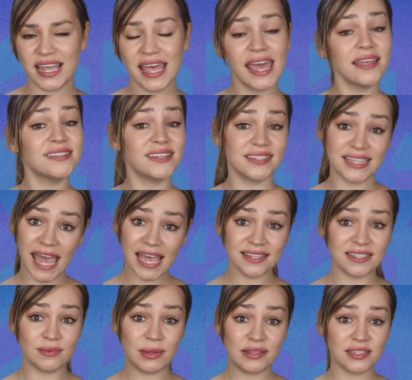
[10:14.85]
it's a
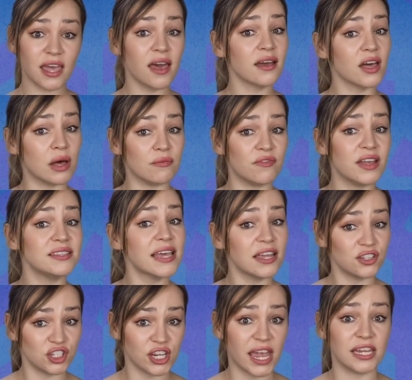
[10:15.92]
testament to her comfort
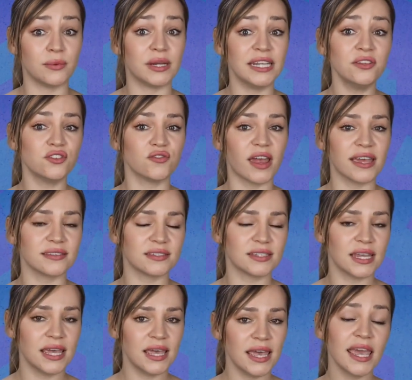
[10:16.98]
and genuine interest.